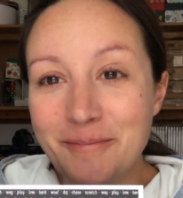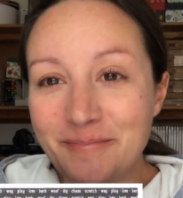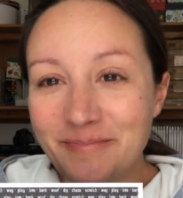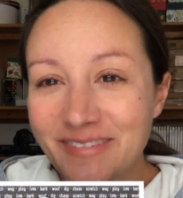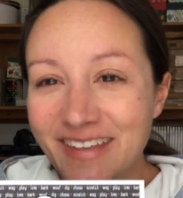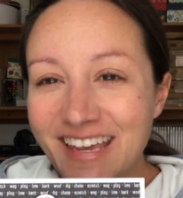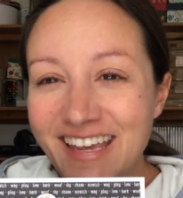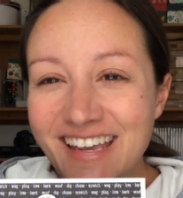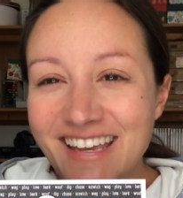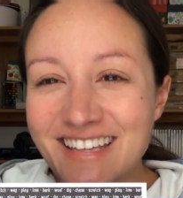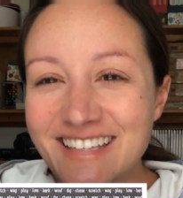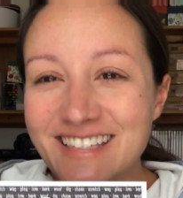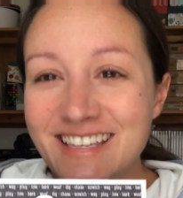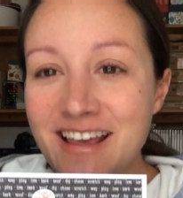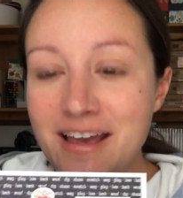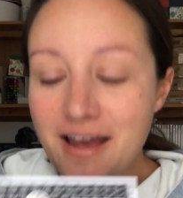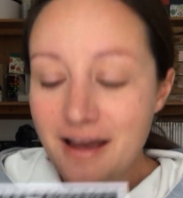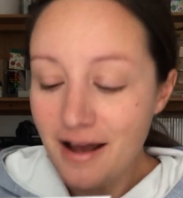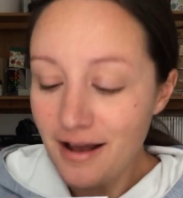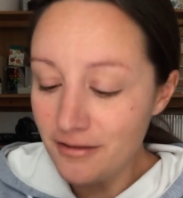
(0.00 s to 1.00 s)
He is
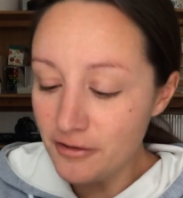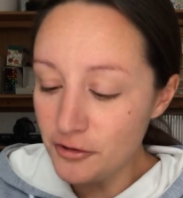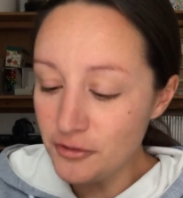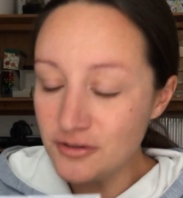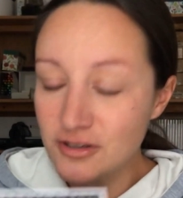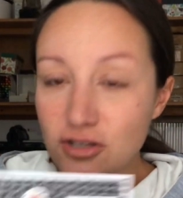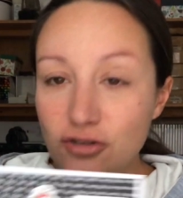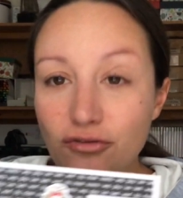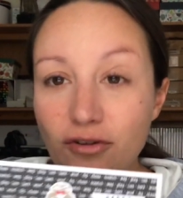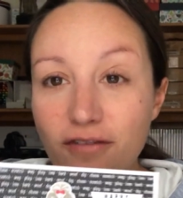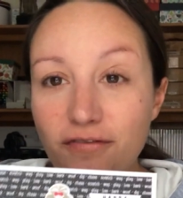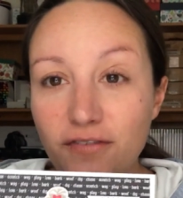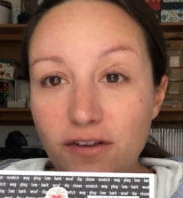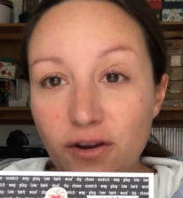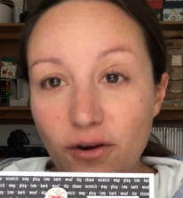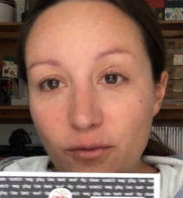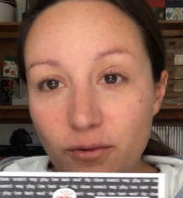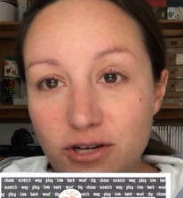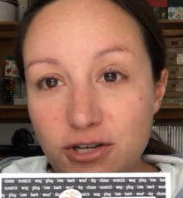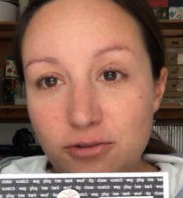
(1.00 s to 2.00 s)
a little
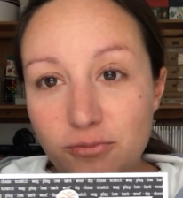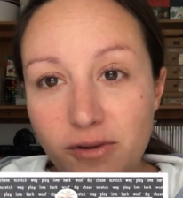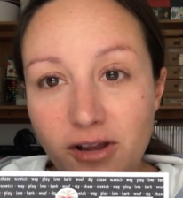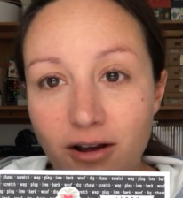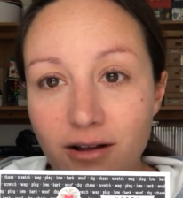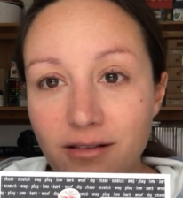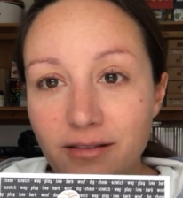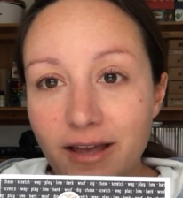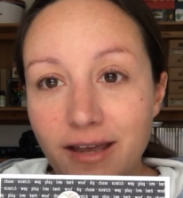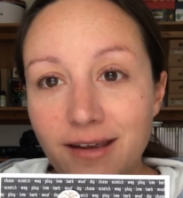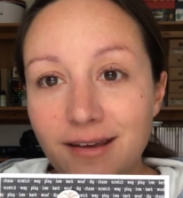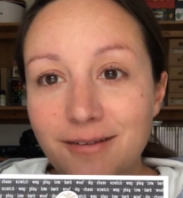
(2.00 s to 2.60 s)
scruffier, which we all like.